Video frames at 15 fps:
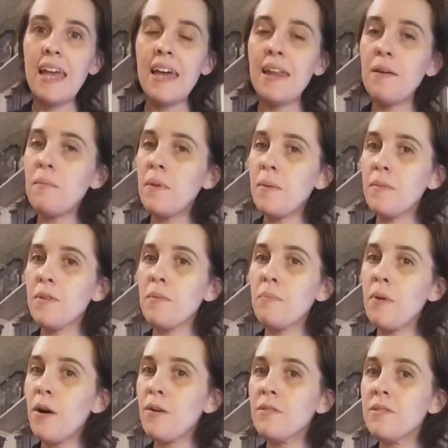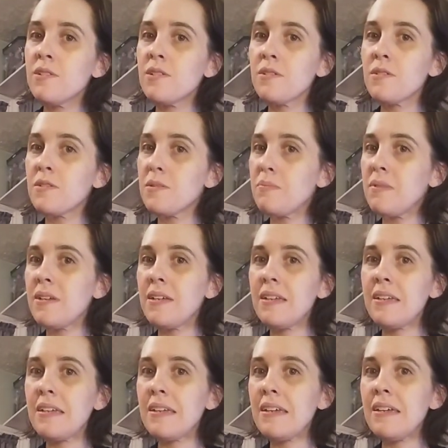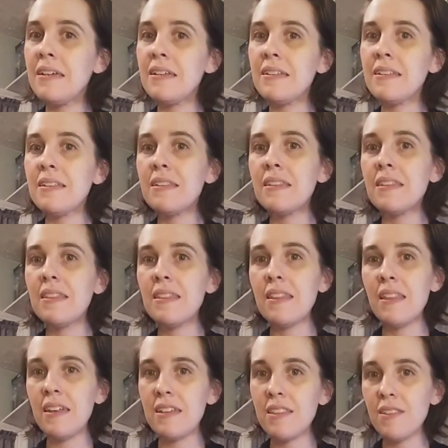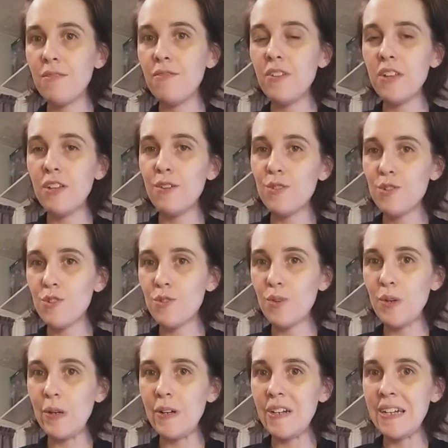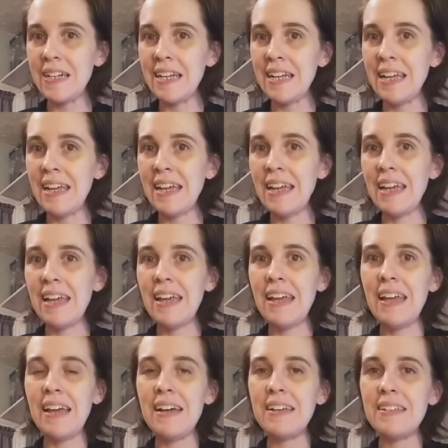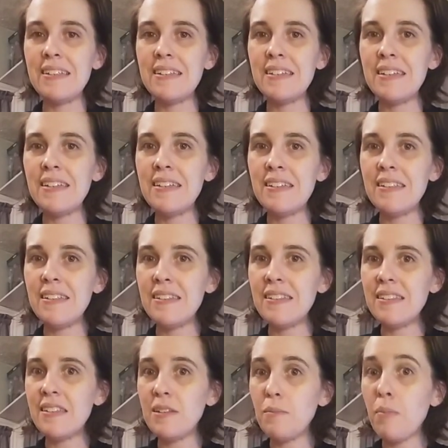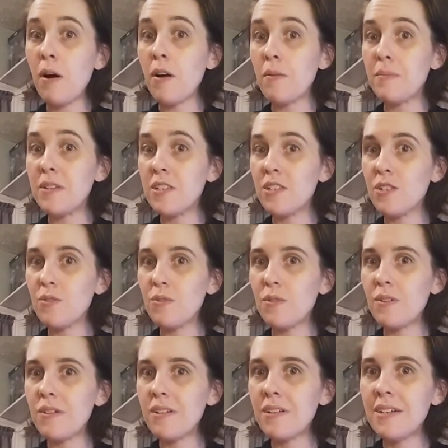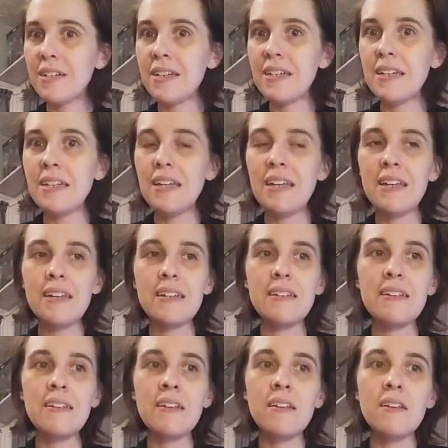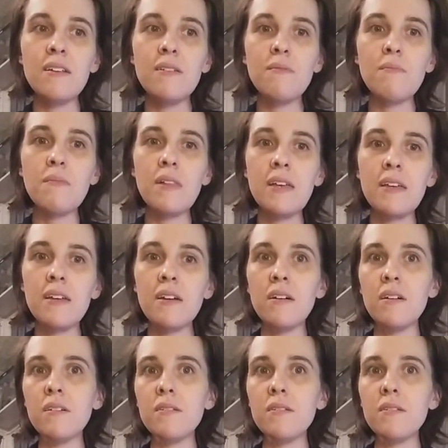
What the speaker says: And I remember the posters being in like the video store and in the department store and like